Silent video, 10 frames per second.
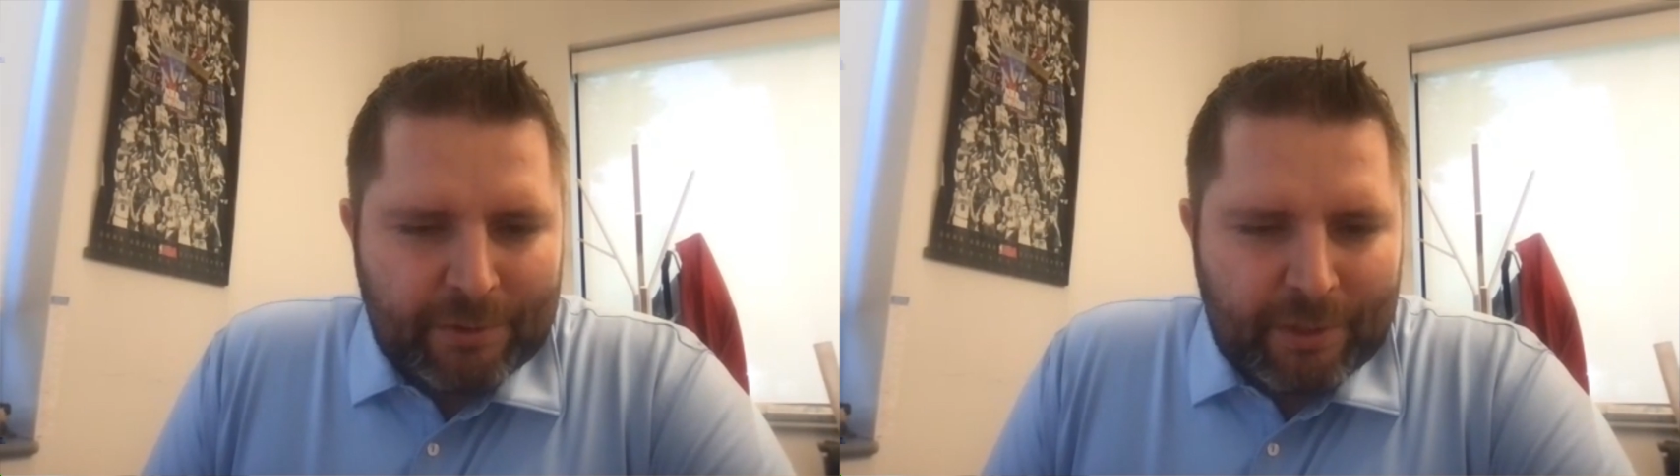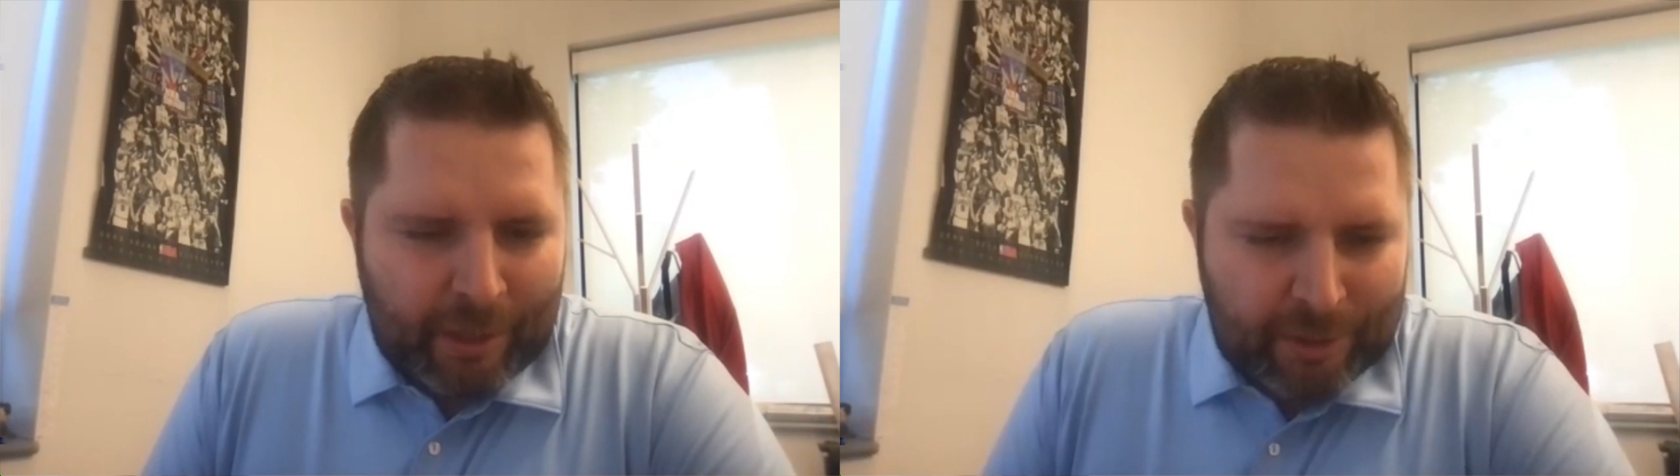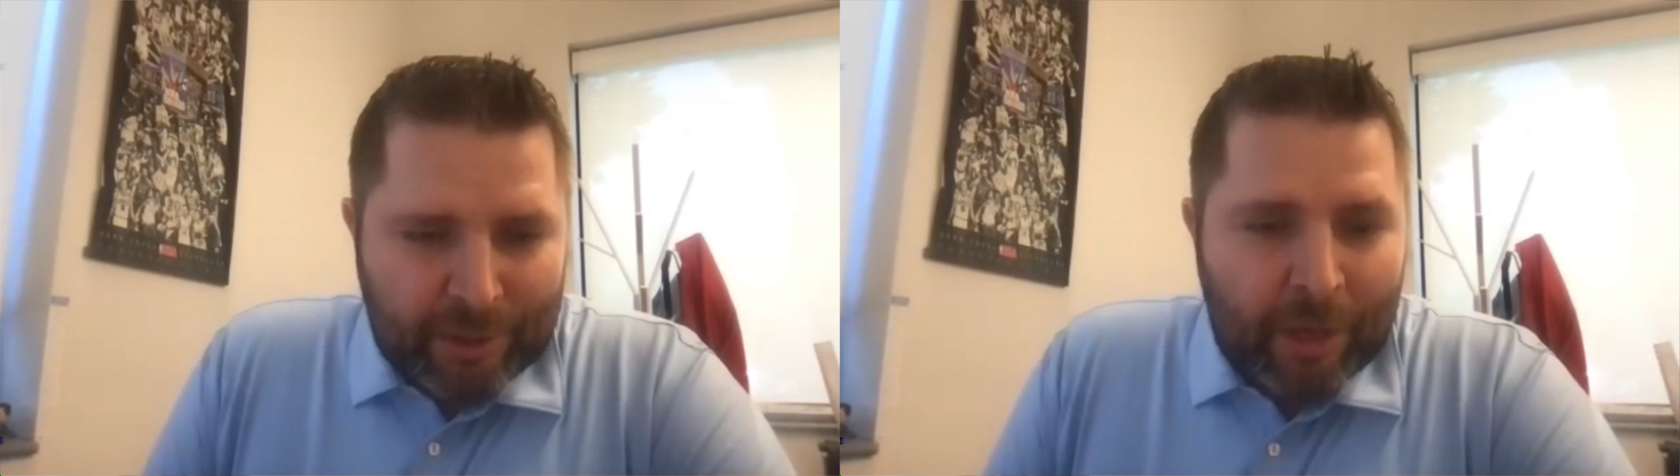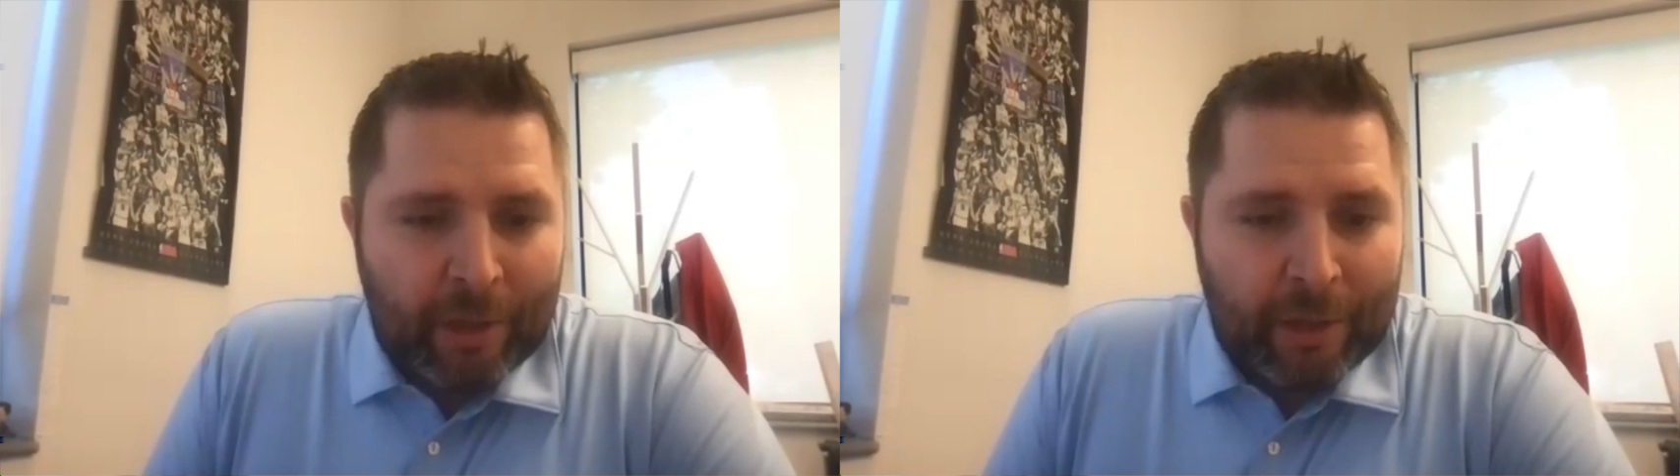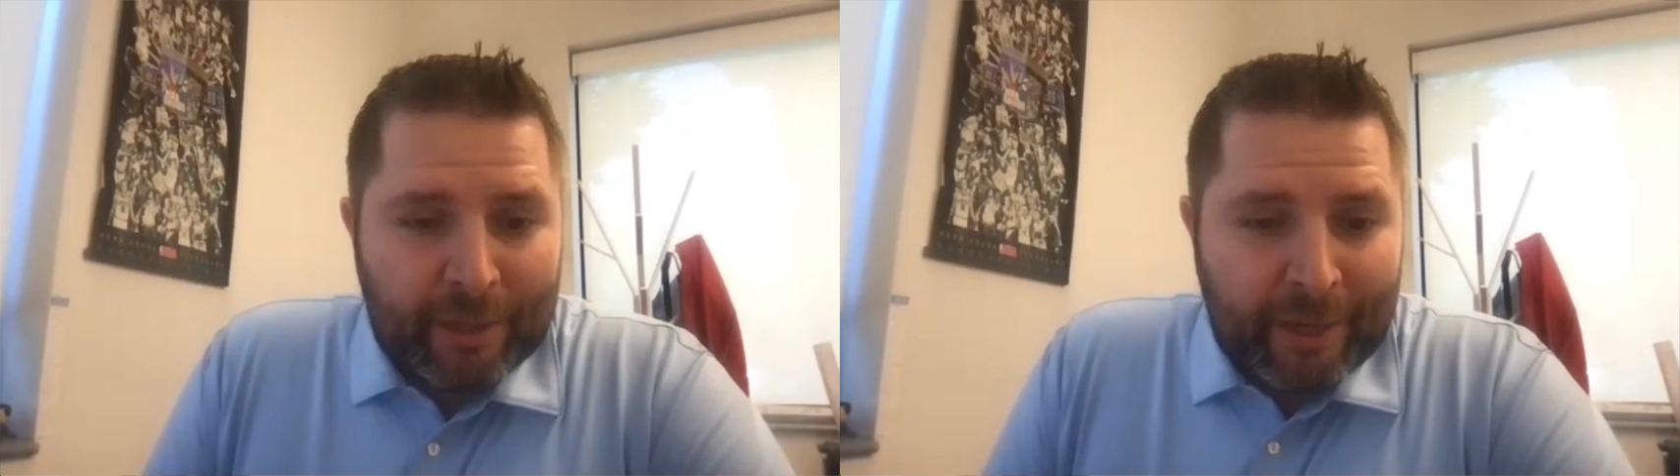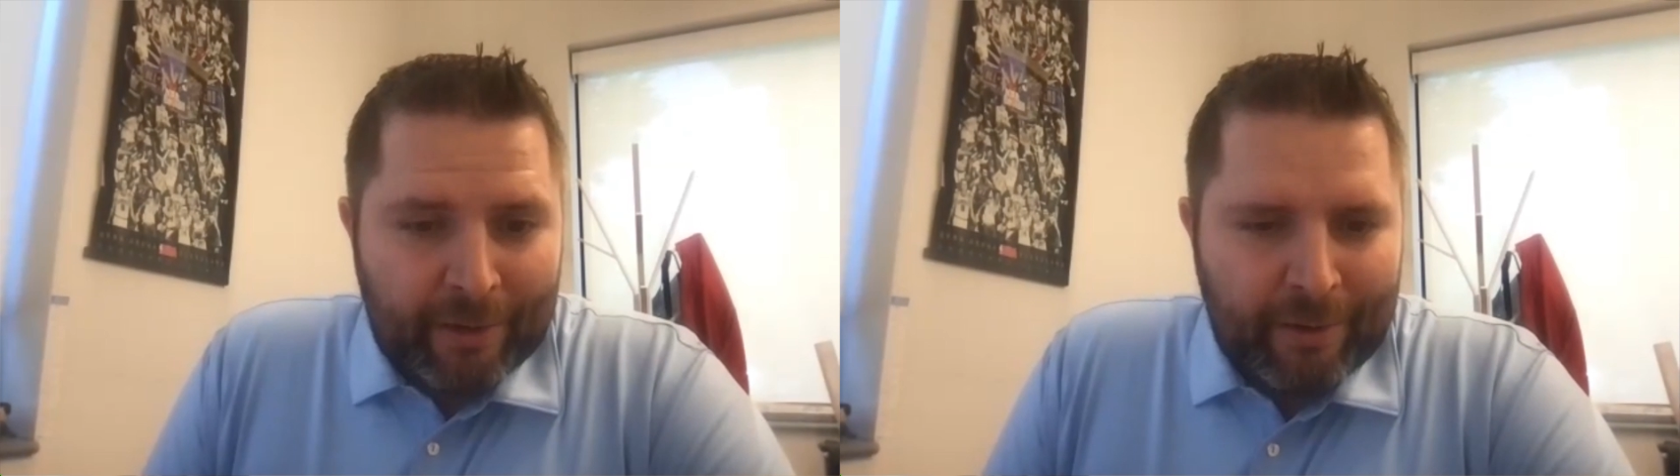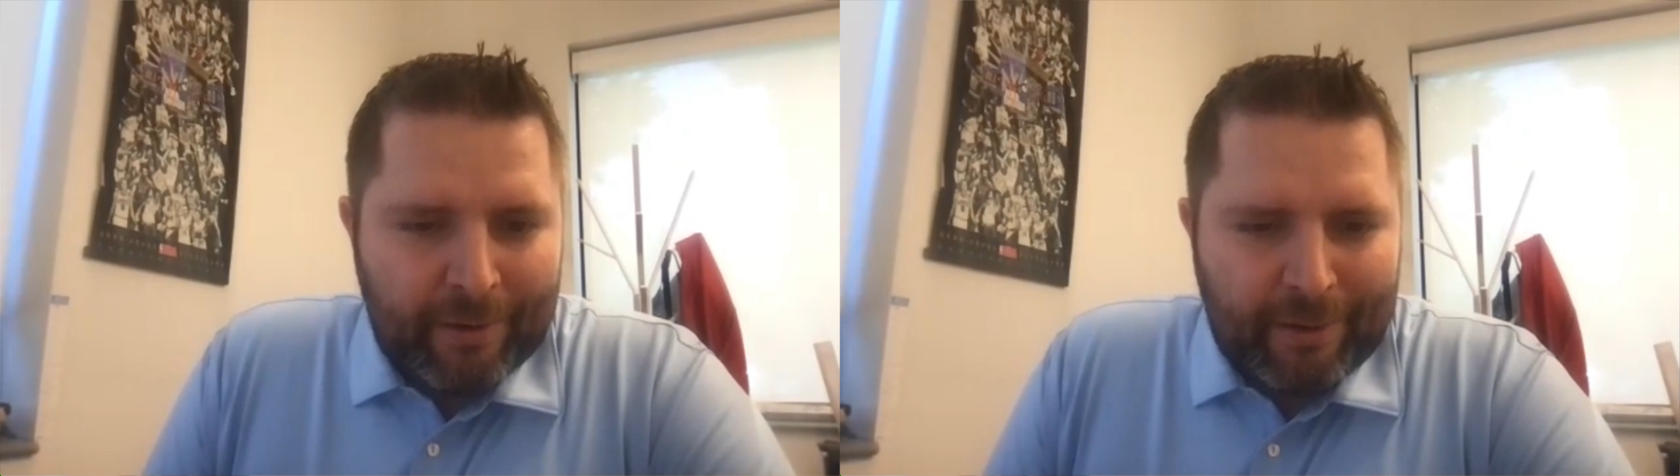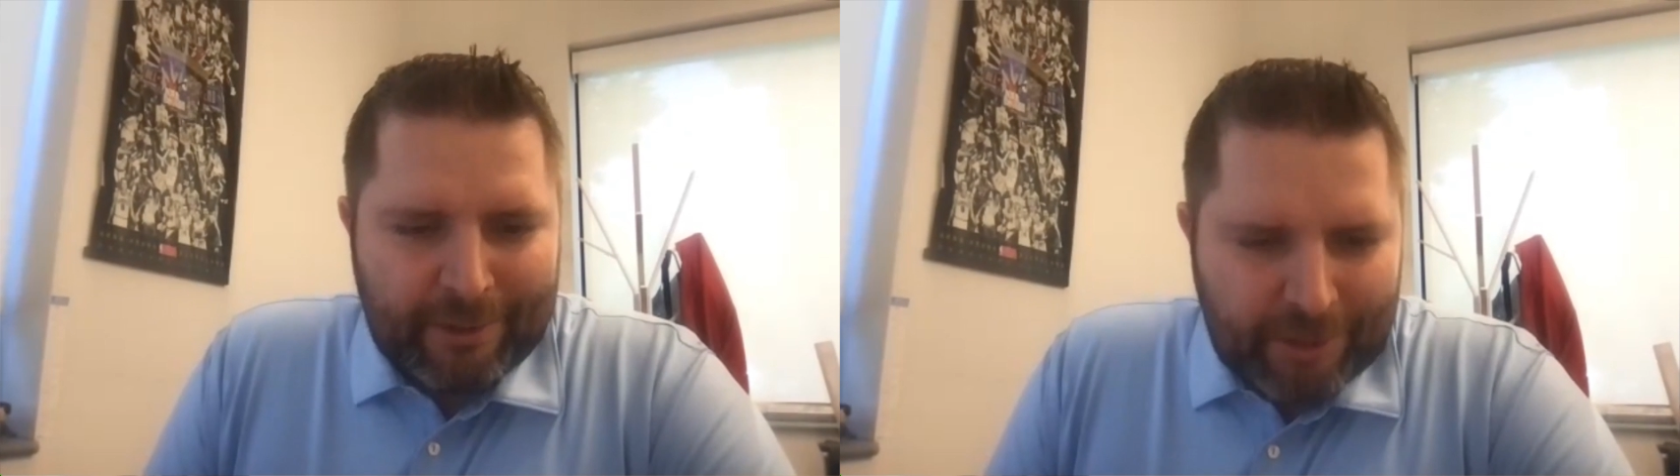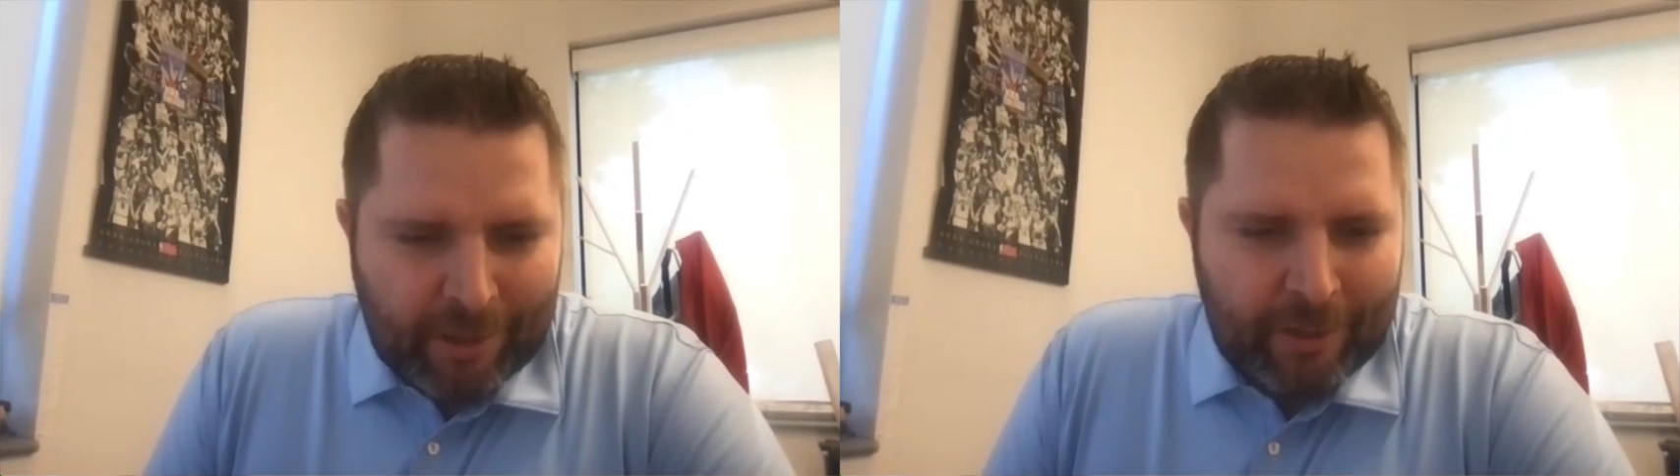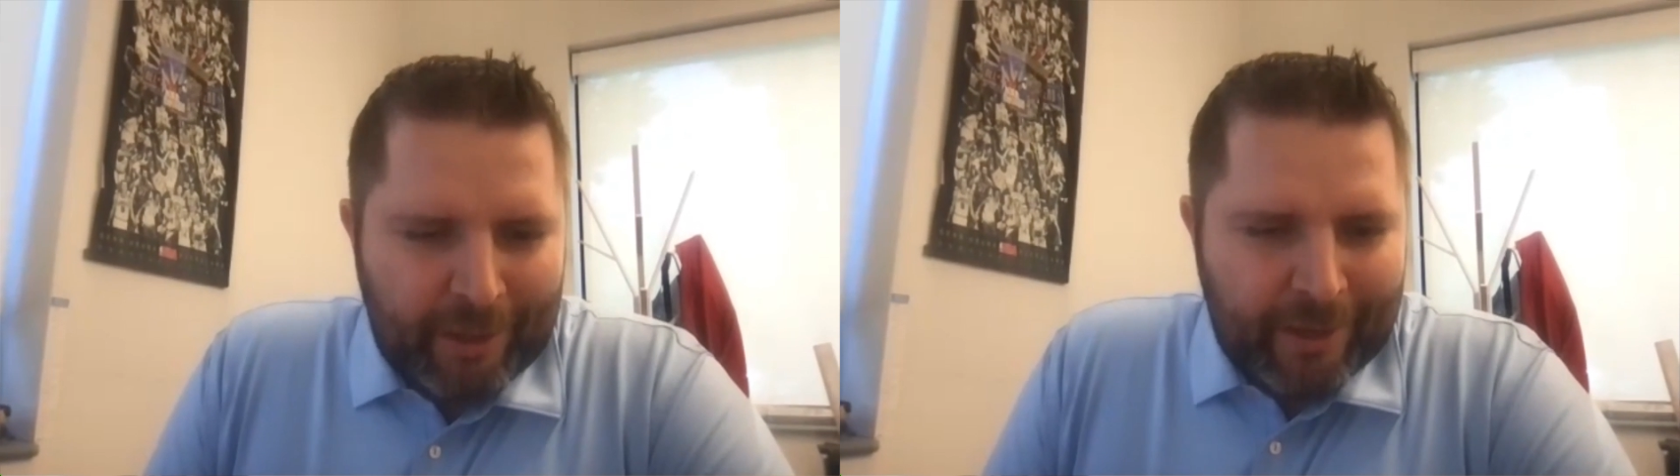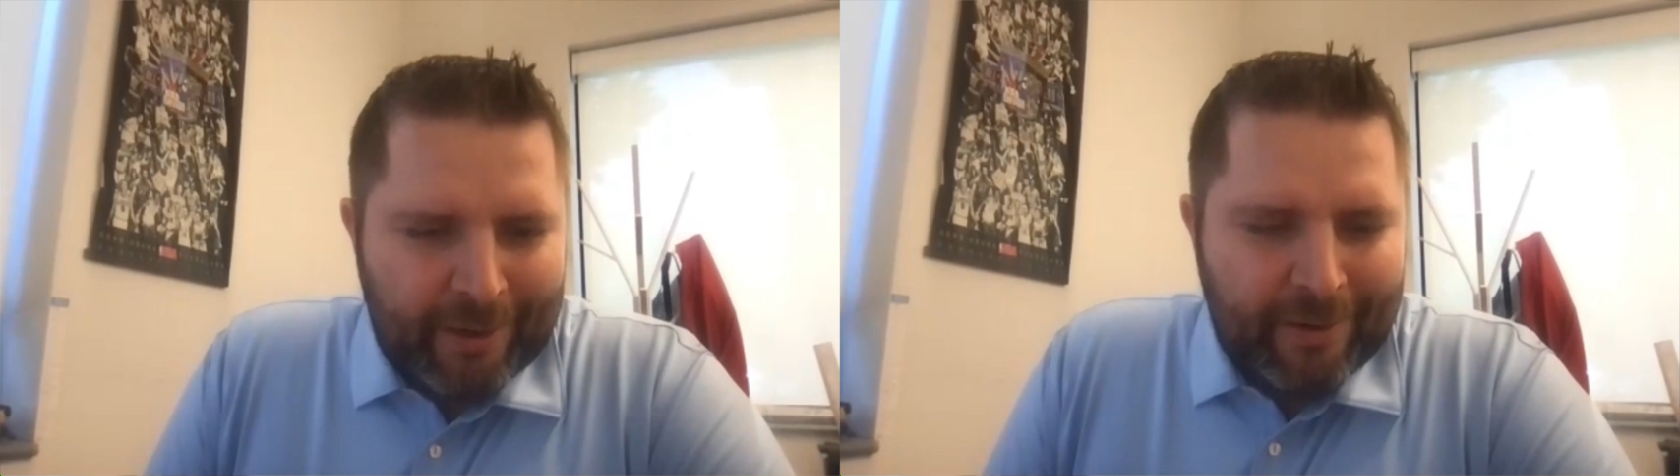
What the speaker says: and I should call again, and I should call again.